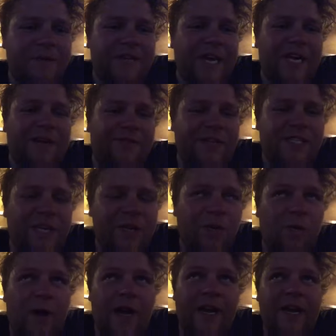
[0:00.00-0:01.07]
we've done every
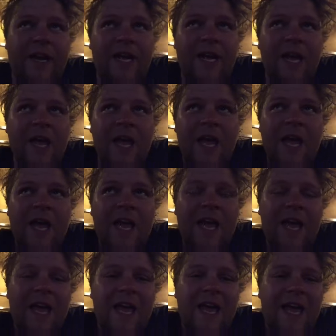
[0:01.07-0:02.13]
single one
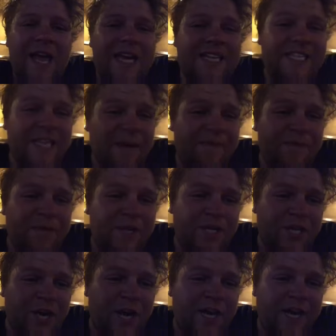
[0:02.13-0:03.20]
except for The
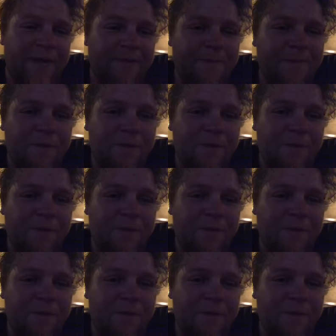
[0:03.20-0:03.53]
Shining,